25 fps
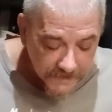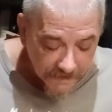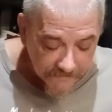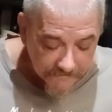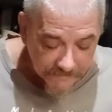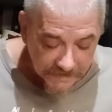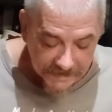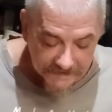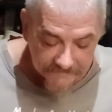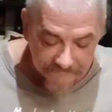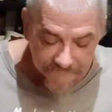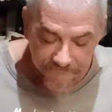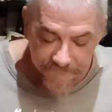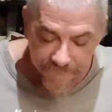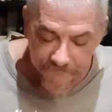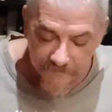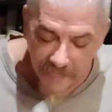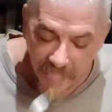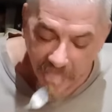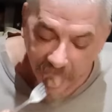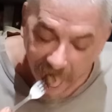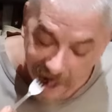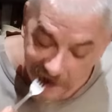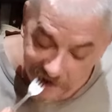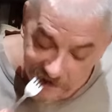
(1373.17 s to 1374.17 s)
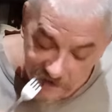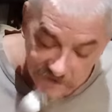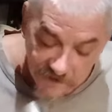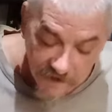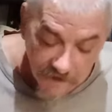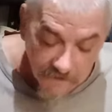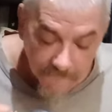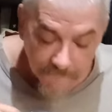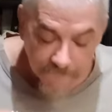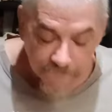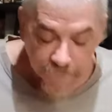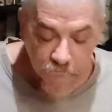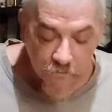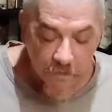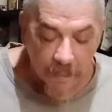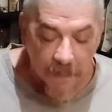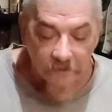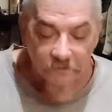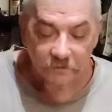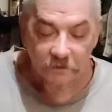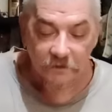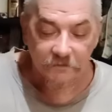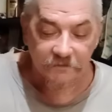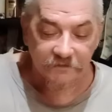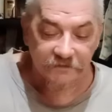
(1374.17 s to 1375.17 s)
But I
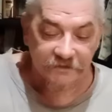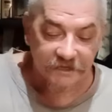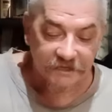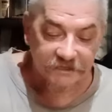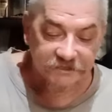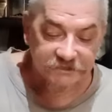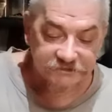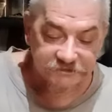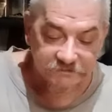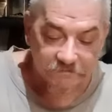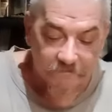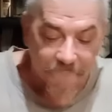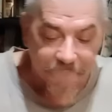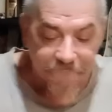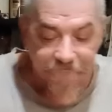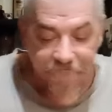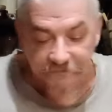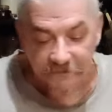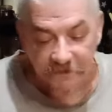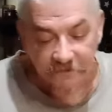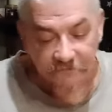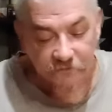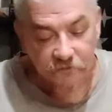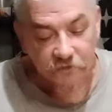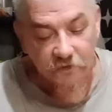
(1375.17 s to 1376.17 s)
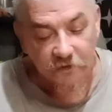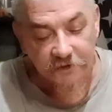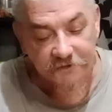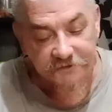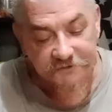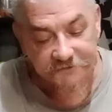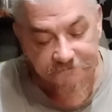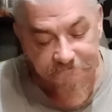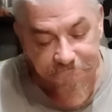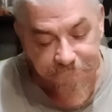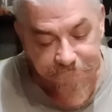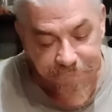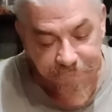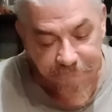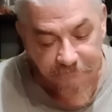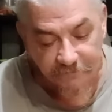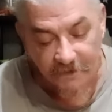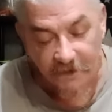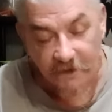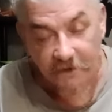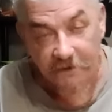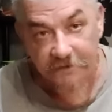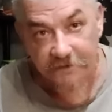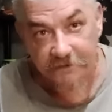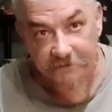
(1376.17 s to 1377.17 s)
went with this, and of course,
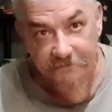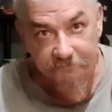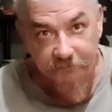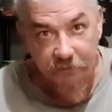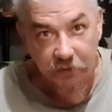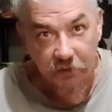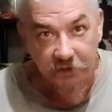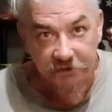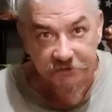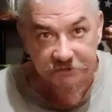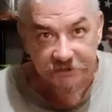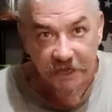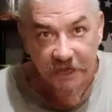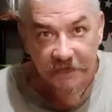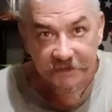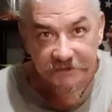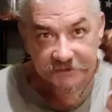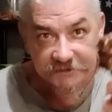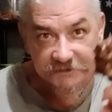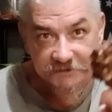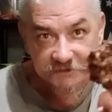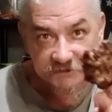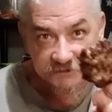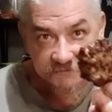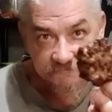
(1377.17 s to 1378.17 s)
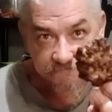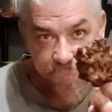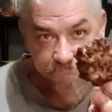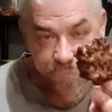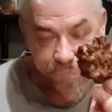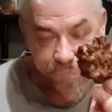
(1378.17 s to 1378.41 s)
pork sausage.